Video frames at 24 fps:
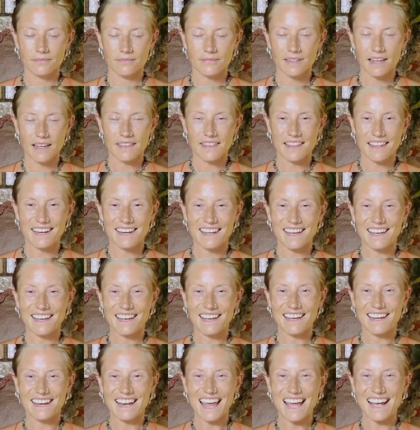And then
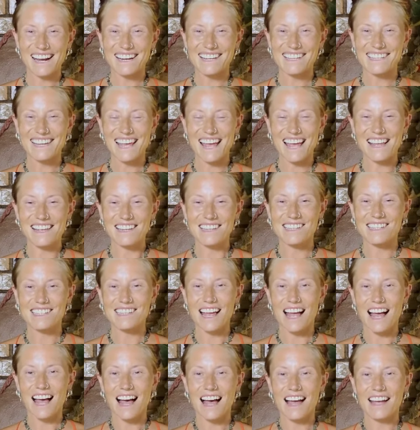an exhale,
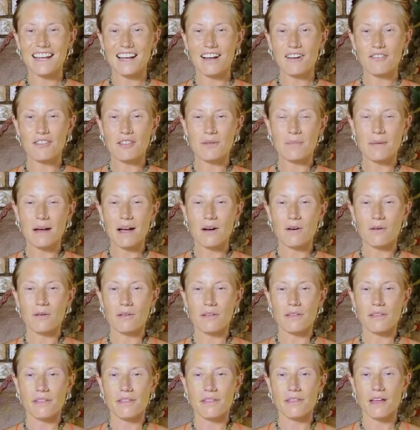sigh out the
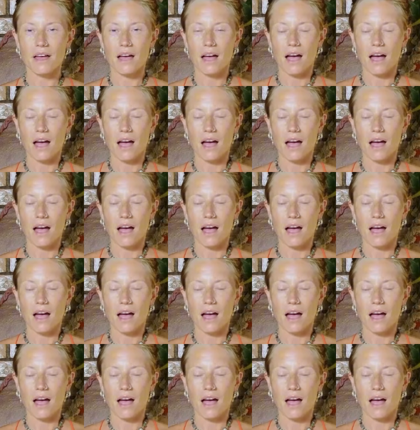mouth.